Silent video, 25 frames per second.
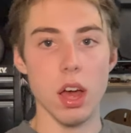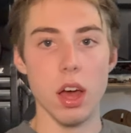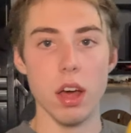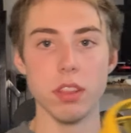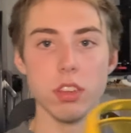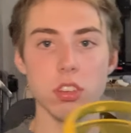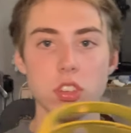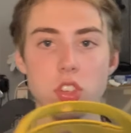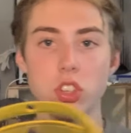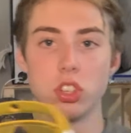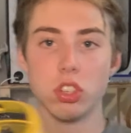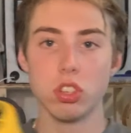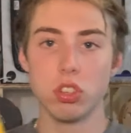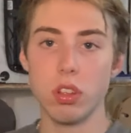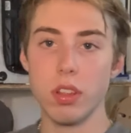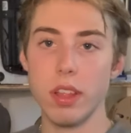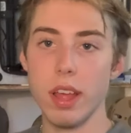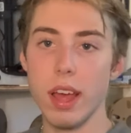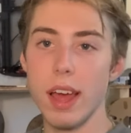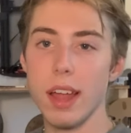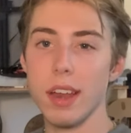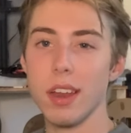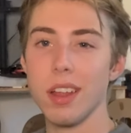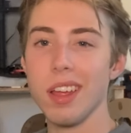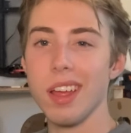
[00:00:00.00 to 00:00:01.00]
This is just so
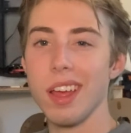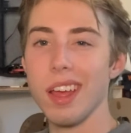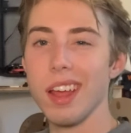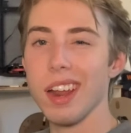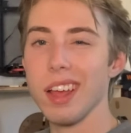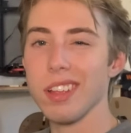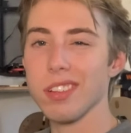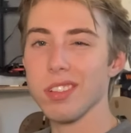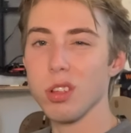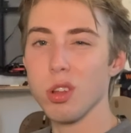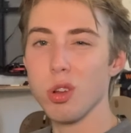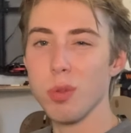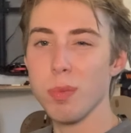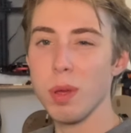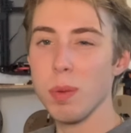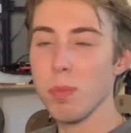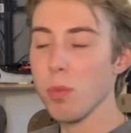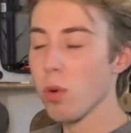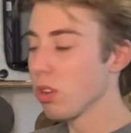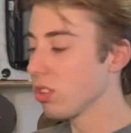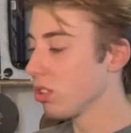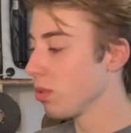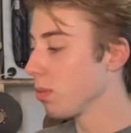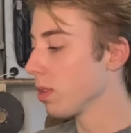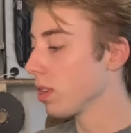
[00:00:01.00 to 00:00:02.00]
that it has a little bit
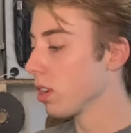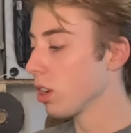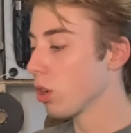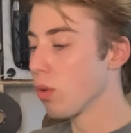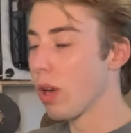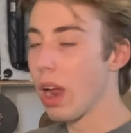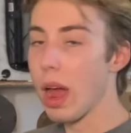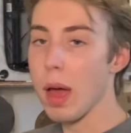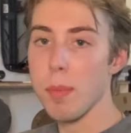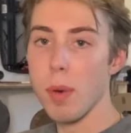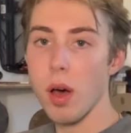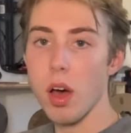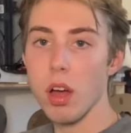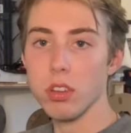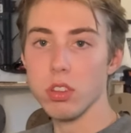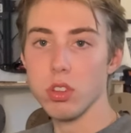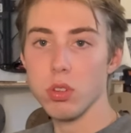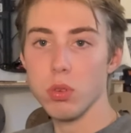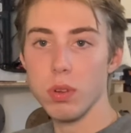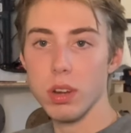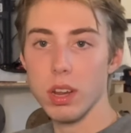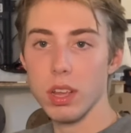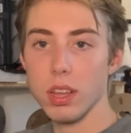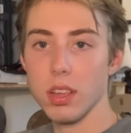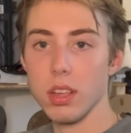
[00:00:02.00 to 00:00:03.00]
more something to grab
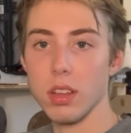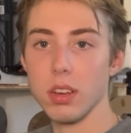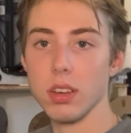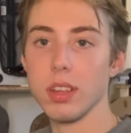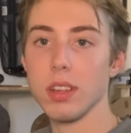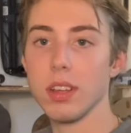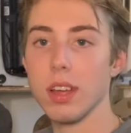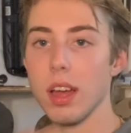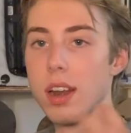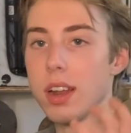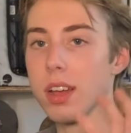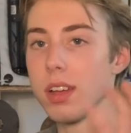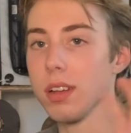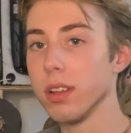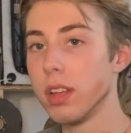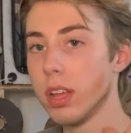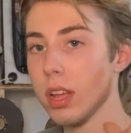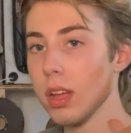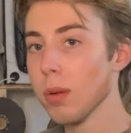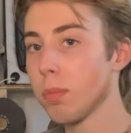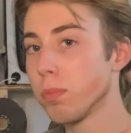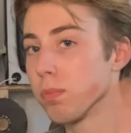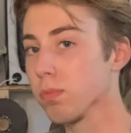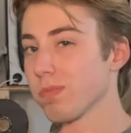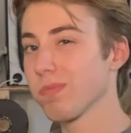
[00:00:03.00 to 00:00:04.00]
onto and it can kind of
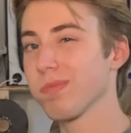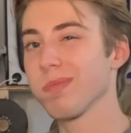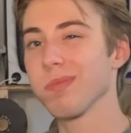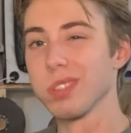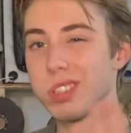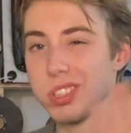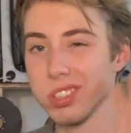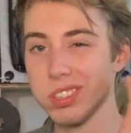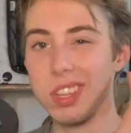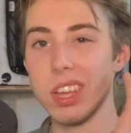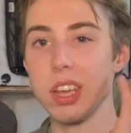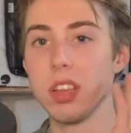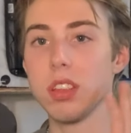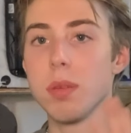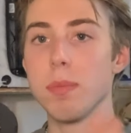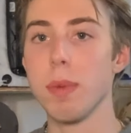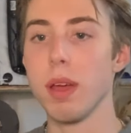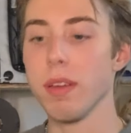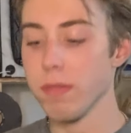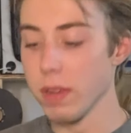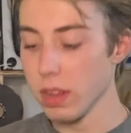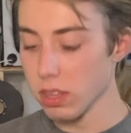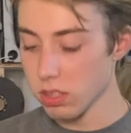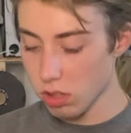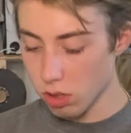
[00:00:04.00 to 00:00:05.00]
stick to my
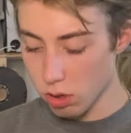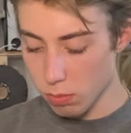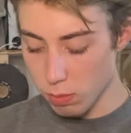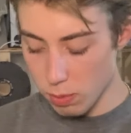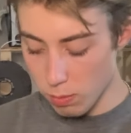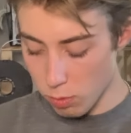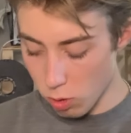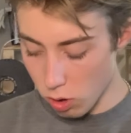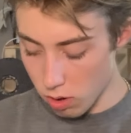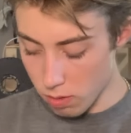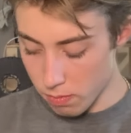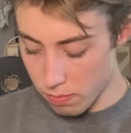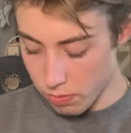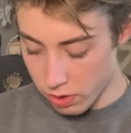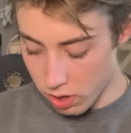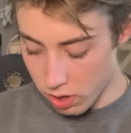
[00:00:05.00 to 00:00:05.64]
face a little bit more.